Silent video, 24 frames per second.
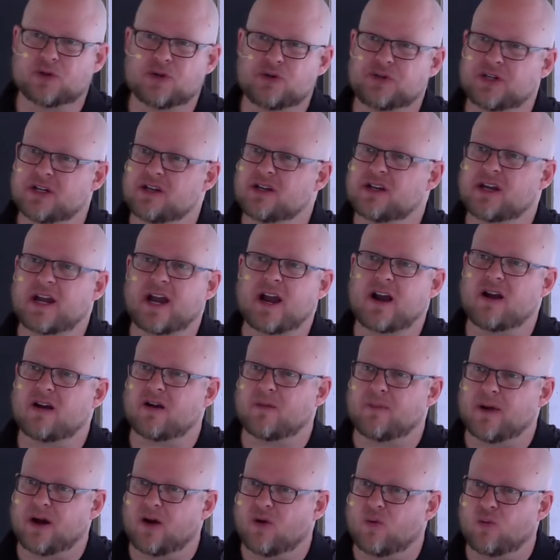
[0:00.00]
who didn't care
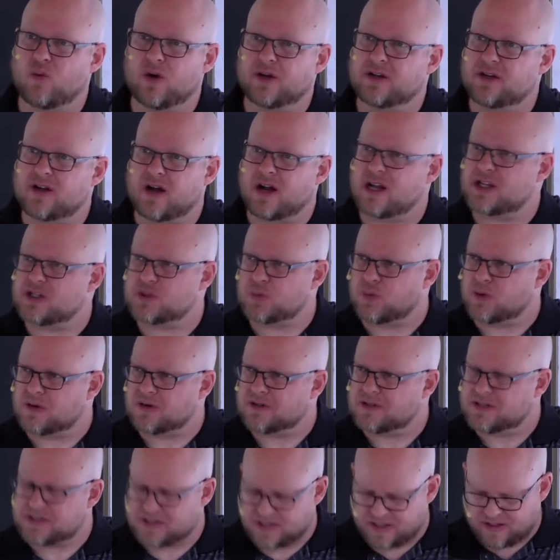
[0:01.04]
about what God's
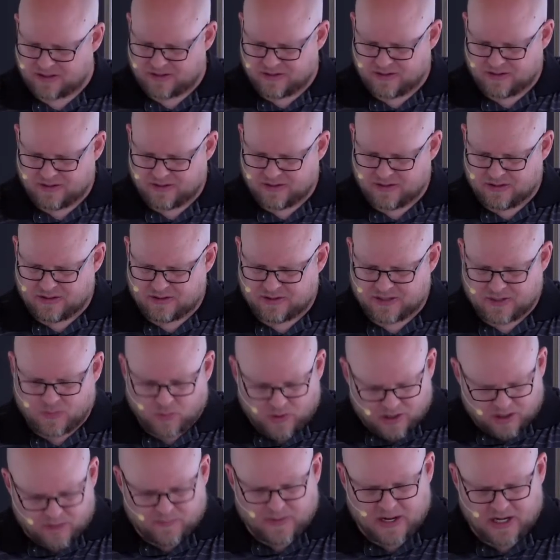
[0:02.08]
word said. They
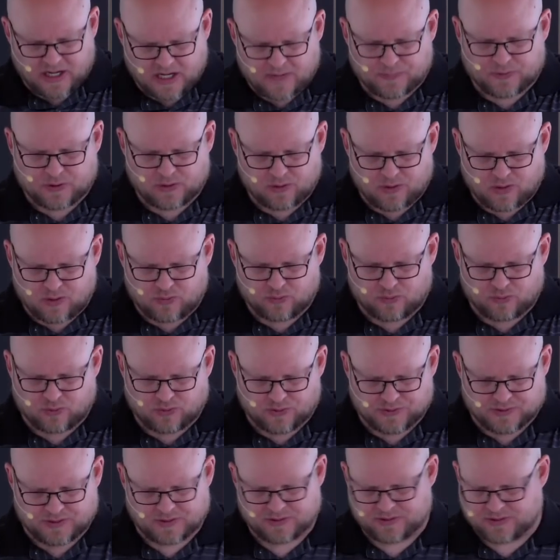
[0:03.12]
wanted to make up their own
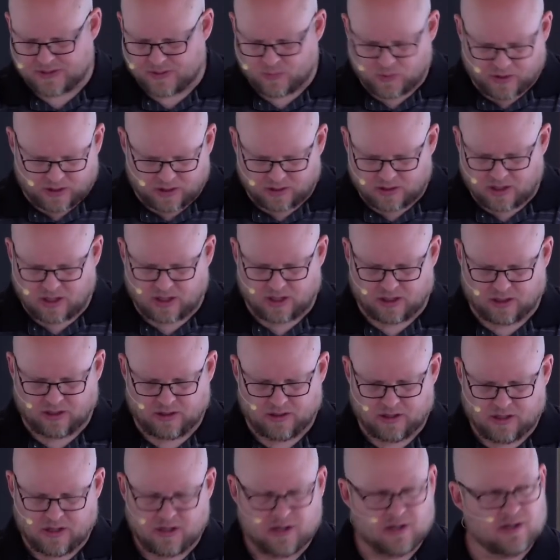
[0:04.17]
rules as they went along
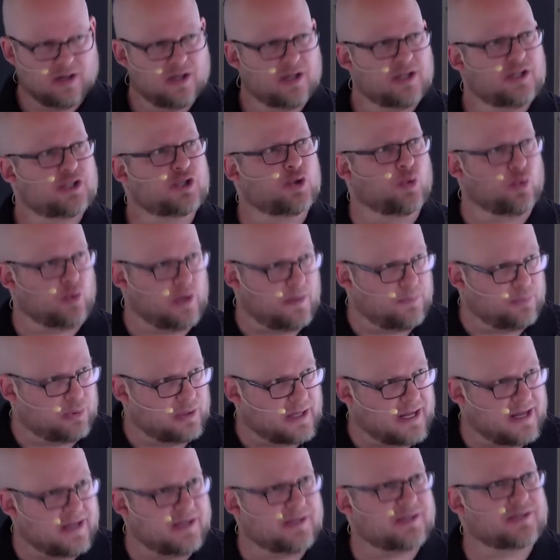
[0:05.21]
to
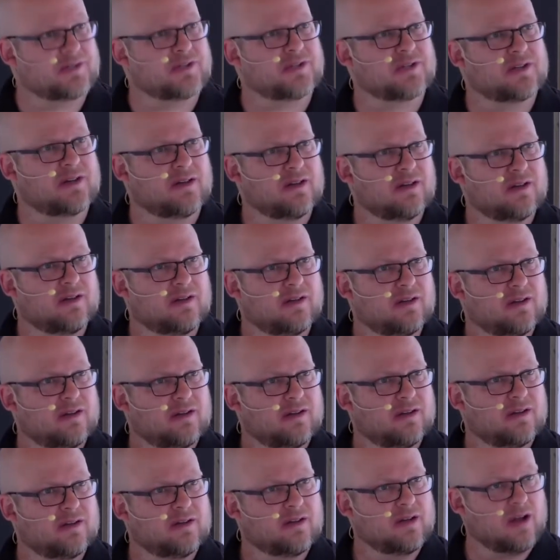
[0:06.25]
replace
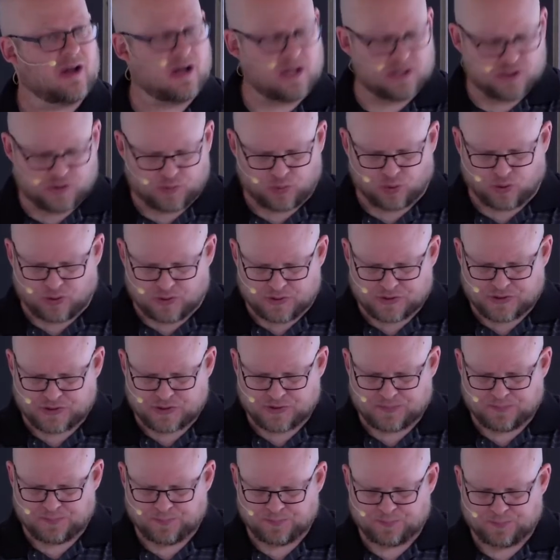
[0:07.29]
God's
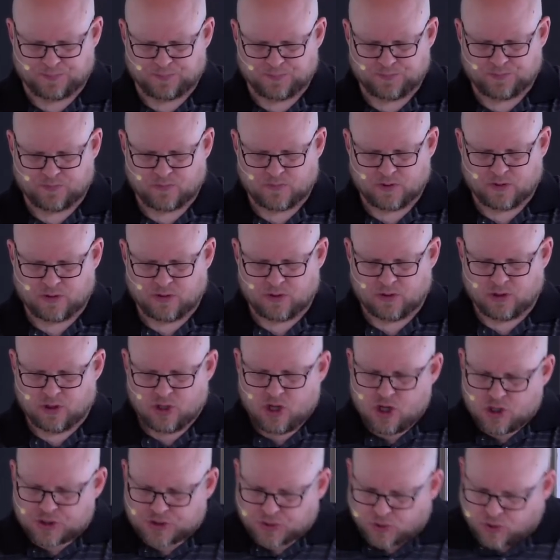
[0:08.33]
rules.
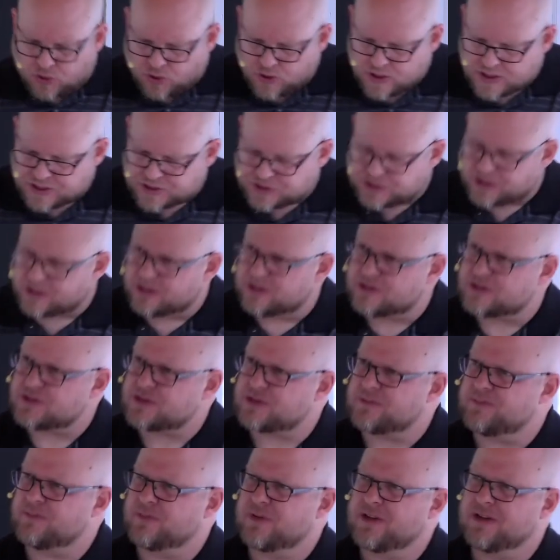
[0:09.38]
So,
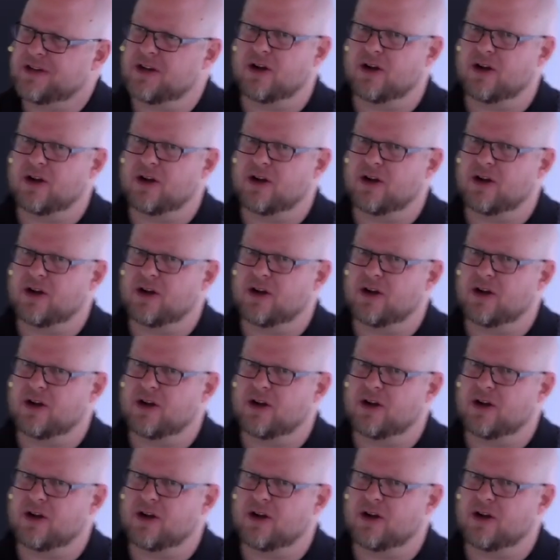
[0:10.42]
Christians, you